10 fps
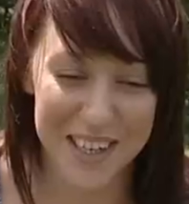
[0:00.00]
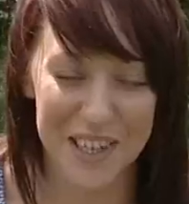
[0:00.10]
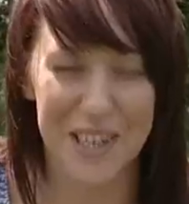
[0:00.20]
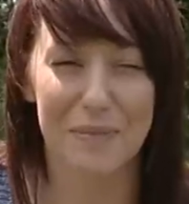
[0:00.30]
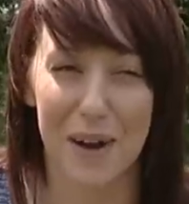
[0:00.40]

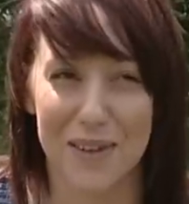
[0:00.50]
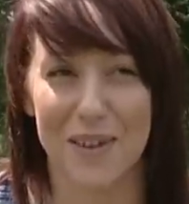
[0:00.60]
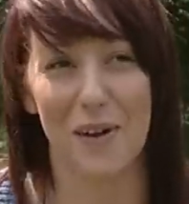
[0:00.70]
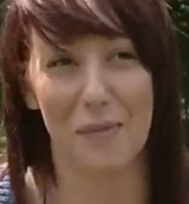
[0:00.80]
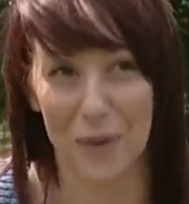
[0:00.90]
She
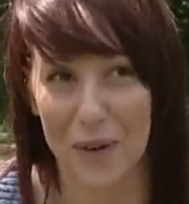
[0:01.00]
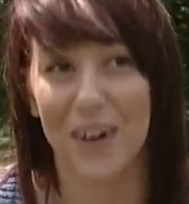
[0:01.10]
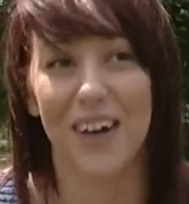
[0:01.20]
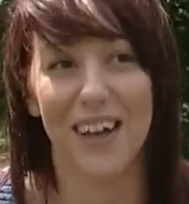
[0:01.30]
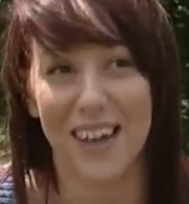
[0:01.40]
smiles a lot more,
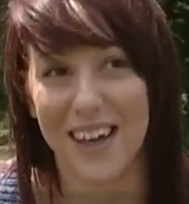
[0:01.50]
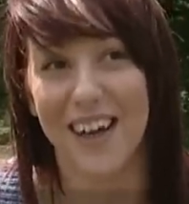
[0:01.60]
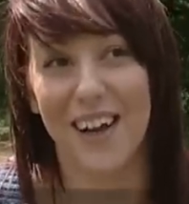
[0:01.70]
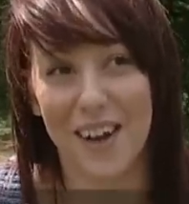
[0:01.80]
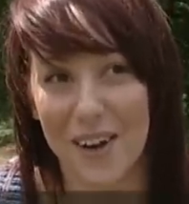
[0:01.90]

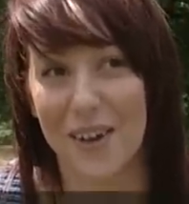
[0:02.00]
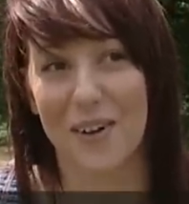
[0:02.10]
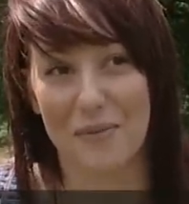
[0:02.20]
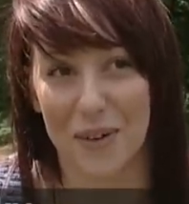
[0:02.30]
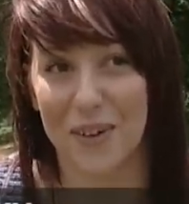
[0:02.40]
a
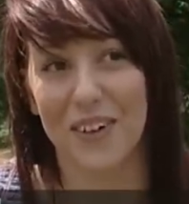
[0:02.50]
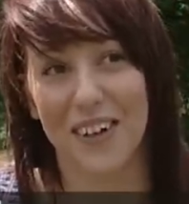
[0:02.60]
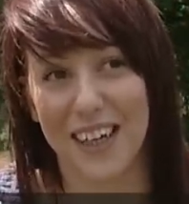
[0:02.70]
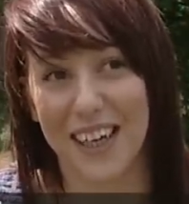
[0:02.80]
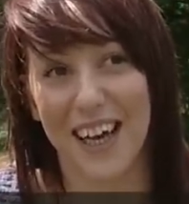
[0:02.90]
lot more.
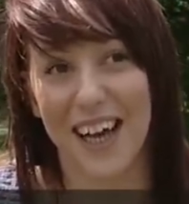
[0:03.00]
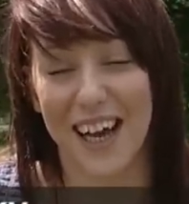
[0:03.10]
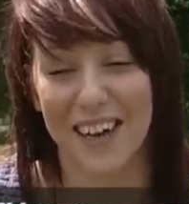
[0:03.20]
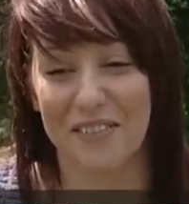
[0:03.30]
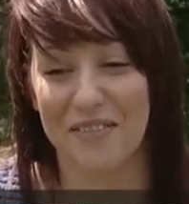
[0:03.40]

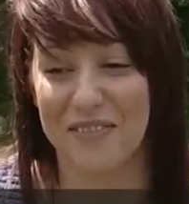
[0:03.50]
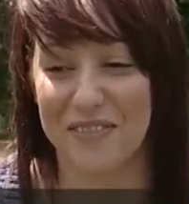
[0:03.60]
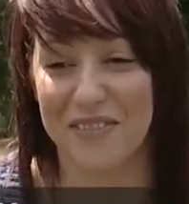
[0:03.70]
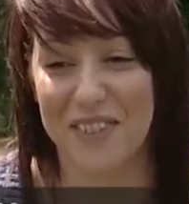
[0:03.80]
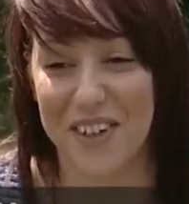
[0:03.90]

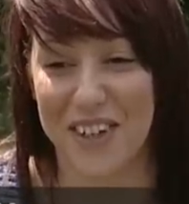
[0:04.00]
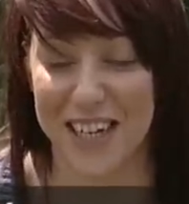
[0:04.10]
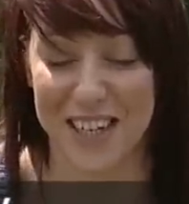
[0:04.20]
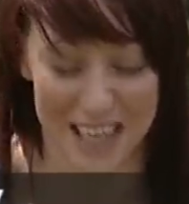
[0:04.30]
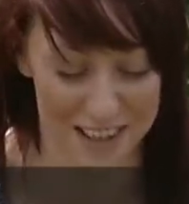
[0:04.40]
She
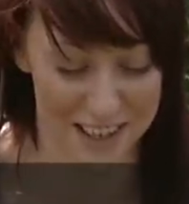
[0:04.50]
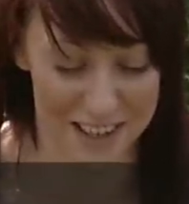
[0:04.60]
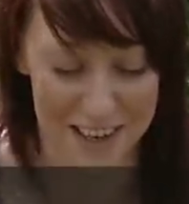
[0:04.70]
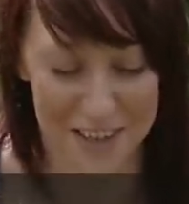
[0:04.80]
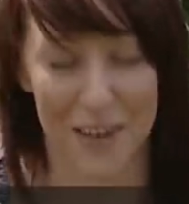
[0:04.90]
actually has
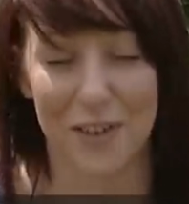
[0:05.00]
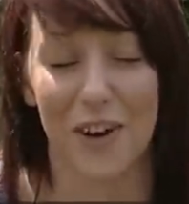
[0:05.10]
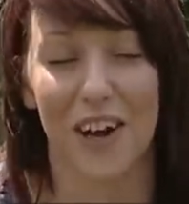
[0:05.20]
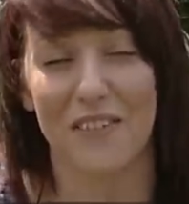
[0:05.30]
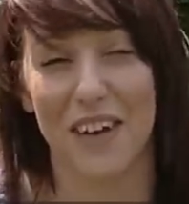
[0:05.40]
a
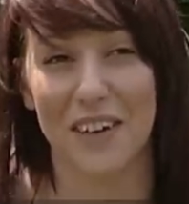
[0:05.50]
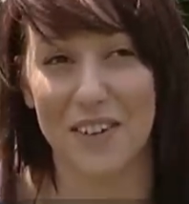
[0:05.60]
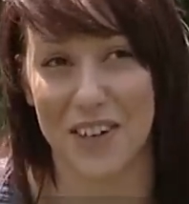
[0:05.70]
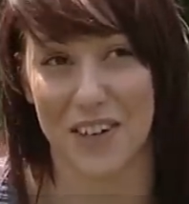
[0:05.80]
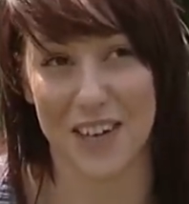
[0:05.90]
social life
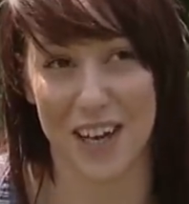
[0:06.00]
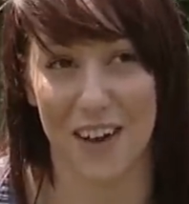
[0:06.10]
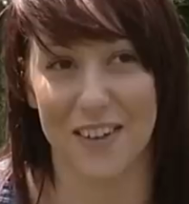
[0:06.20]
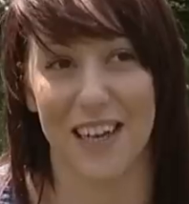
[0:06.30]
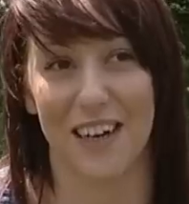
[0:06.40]
now. She actually
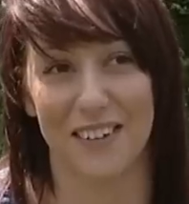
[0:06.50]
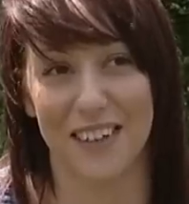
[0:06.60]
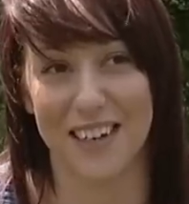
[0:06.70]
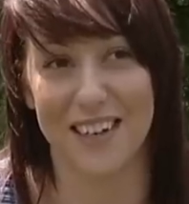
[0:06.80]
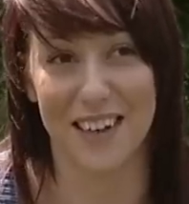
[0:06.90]
goes
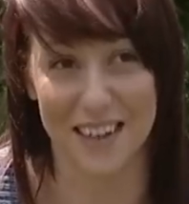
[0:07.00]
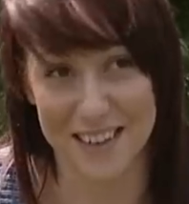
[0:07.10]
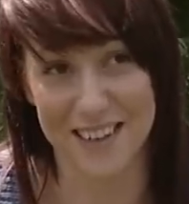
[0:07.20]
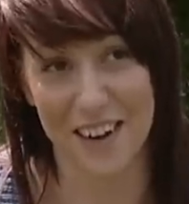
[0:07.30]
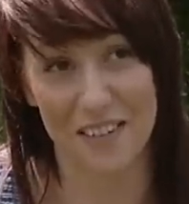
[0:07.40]
out and
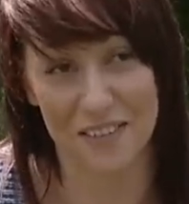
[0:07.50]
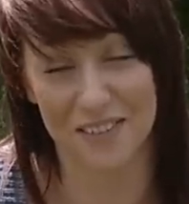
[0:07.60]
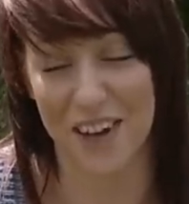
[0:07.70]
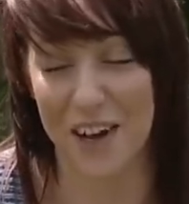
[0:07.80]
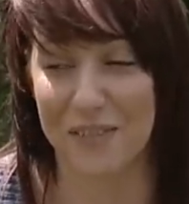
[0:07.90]
does stuff,
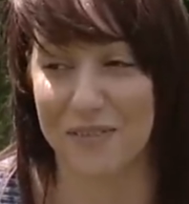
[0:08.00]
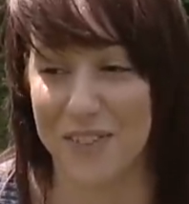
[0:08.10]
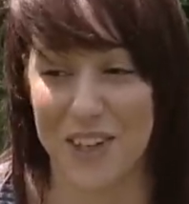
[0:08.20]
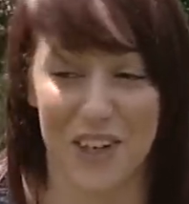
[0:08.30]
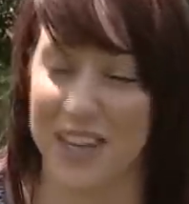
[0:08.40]

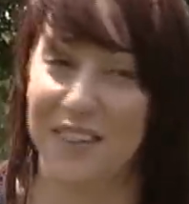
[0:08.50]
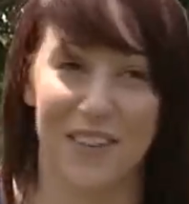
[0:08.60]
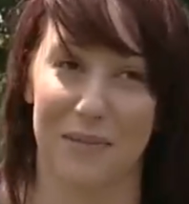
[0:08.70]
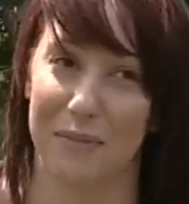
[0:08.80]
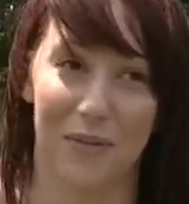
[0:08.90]
which she never did